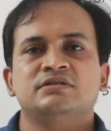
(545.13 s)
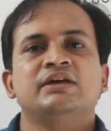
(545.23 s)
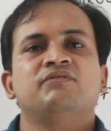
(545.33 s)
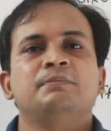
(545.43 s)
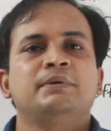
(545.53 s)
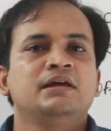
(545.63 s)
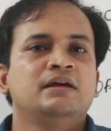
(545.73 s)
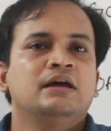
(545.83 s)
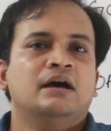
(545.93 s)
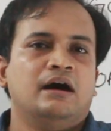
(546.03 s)
They will
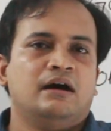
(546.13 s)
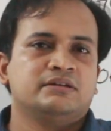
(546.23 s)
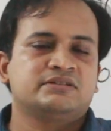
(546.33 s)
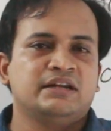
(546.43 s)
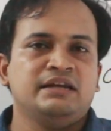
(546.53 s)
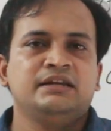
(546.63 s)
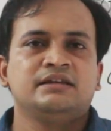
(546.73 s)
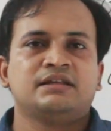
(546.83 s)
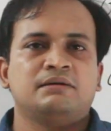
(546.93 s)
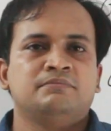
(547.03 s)
be
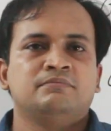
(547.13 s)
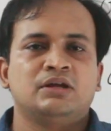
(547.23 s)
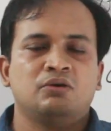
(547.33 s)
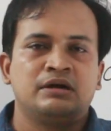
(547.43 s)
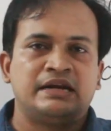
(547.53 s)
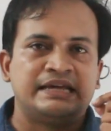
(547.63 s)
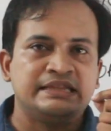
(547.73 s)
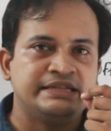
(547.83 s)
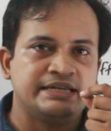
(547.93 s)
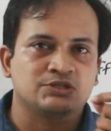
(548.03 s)
screening them,
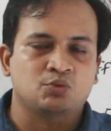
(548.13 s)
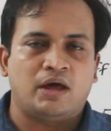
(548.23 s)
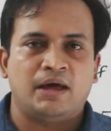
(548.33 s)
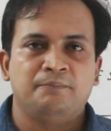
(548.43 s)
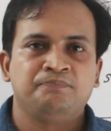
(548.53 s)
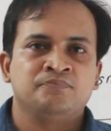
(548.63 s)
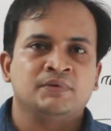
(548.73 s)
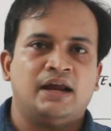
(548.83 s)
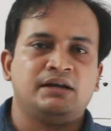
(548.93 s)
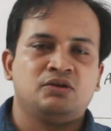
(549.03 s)
taking their swab
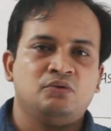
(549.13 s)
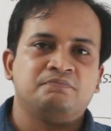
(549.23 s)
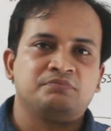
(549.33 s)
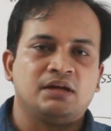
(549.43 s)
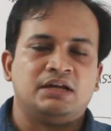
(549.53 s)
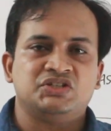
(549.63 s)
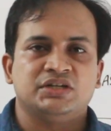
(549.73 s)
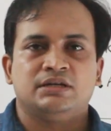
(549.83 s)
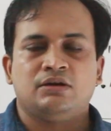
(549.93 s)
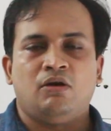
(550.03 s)
and
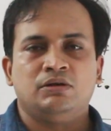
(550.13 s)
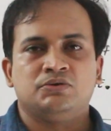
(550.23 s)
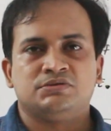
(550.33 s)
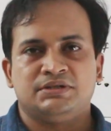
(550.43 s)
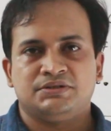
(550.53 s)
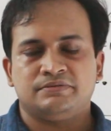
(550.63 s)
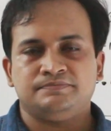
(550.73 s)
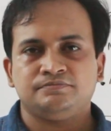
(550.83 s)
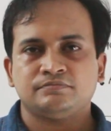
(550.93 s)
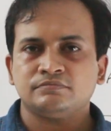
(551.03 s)
checking all those things.
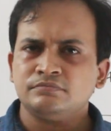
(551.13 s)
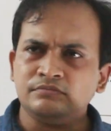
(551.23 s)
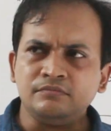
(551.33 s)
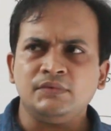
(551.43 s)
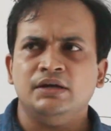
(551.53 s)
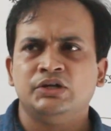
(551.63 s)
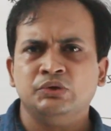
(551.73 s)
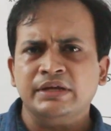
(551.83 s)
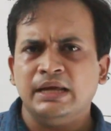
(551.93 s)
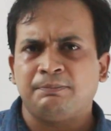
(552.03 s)

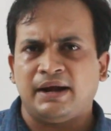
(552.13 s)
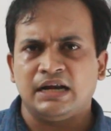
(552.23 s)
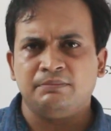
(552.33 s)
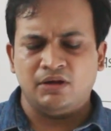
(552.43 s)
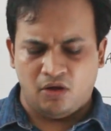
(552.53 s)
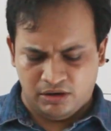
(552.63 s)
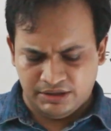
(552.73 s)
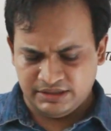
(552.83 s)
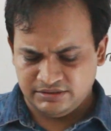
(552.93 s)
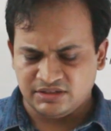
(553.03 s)
During a pandemic,
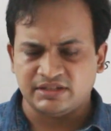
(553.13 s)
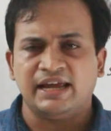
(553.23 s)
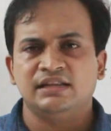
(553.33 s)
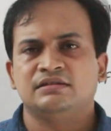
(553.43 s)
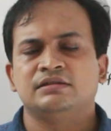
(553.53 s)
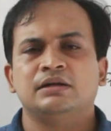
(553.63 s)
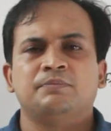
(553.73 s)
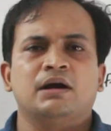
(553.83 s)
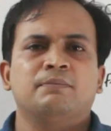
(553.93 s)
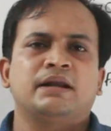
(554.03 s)
this health
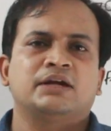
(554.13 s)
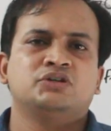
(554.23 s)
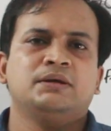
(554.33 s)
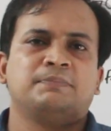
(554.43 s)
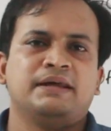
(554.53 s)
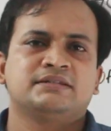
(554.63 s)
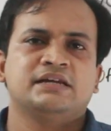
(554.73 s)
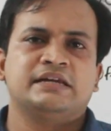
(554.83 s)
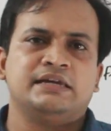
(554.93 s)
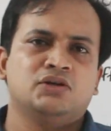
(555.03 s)
department actually plays
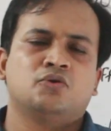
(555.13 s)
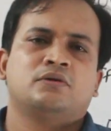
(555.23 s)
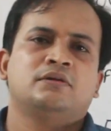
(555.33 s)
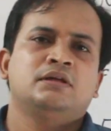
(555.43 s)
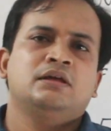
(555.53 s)
a key role.